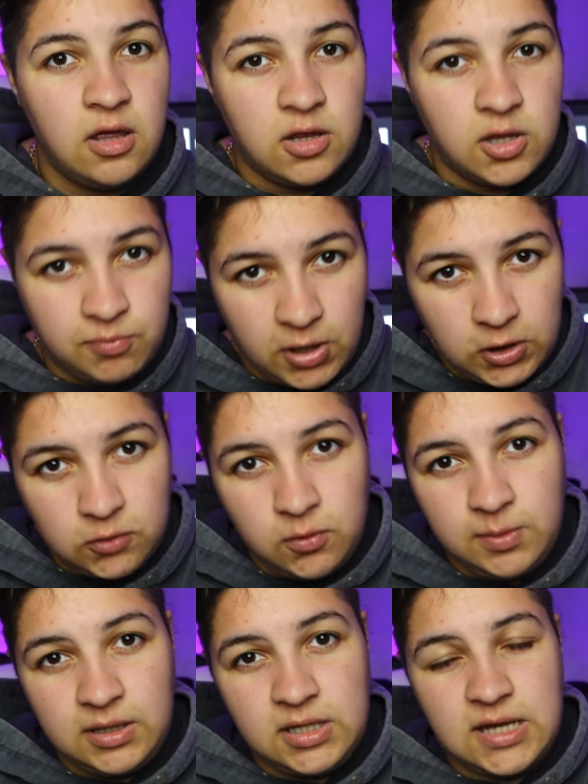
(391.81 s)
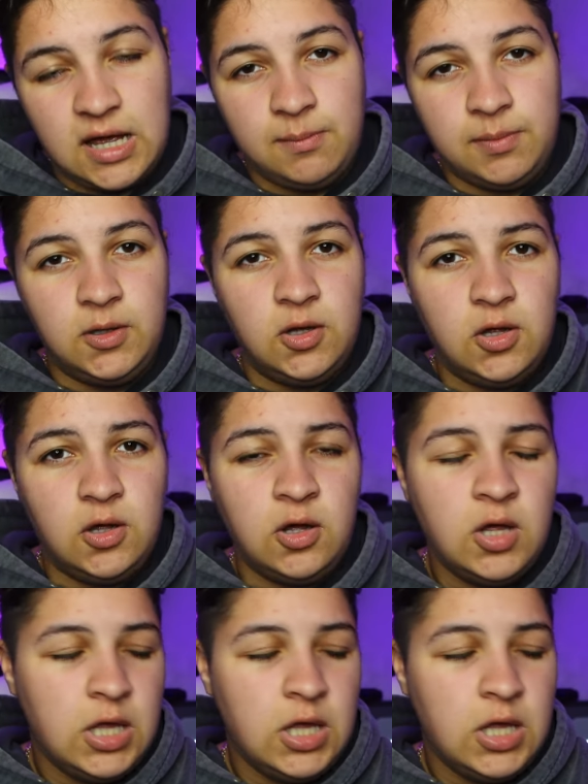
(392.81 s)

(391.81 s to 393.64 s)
the product will be linked down below.